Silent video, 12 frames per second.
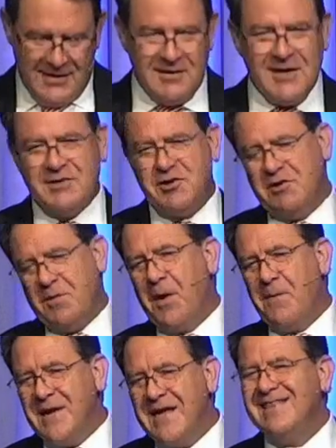And so the
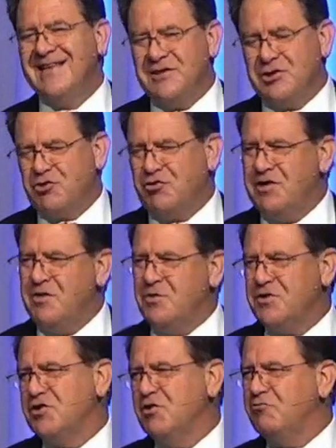Prometheus tree
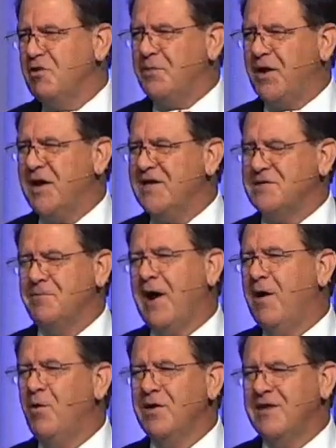was soon replaced
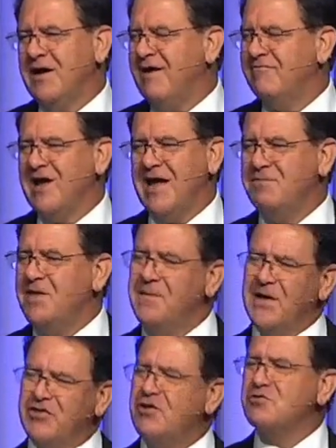by what they have named the
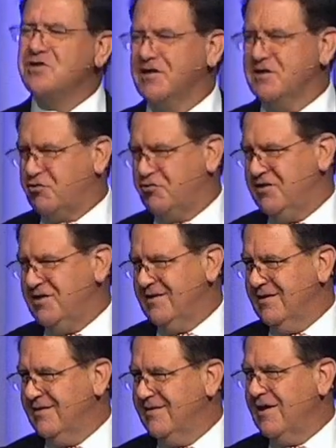Methuselah tree,